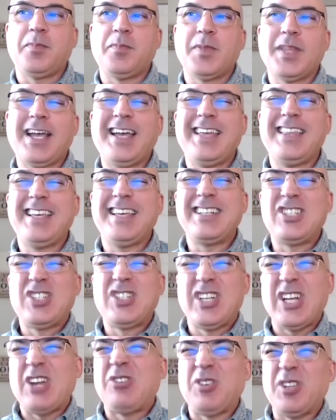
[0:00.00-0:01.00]
I think
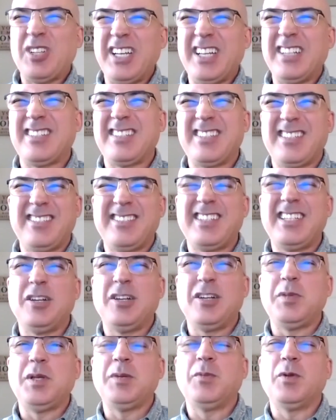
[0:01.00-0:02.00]
generally it's,
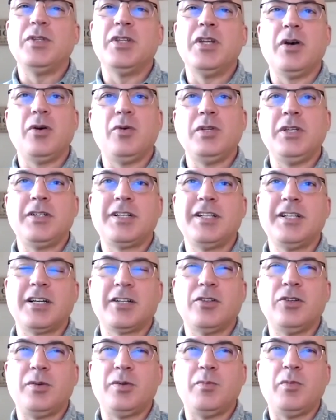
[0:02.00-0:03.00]
people know when you click
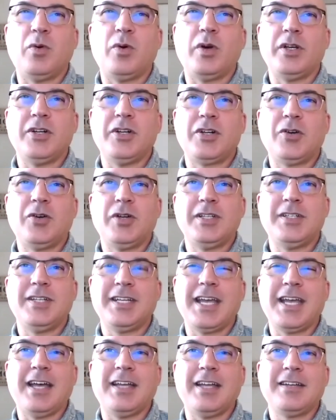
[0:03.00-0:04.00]
learn more, you're going to
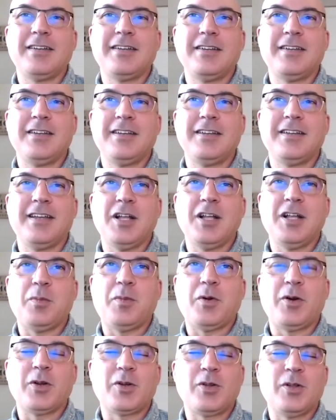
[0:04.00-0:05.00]
get a help
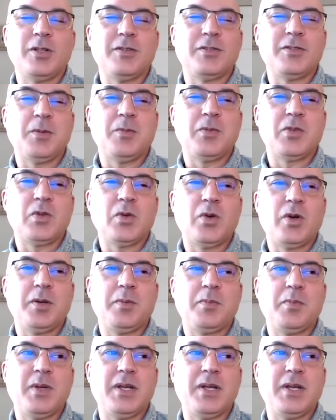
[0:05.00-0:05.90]
article of some sort. But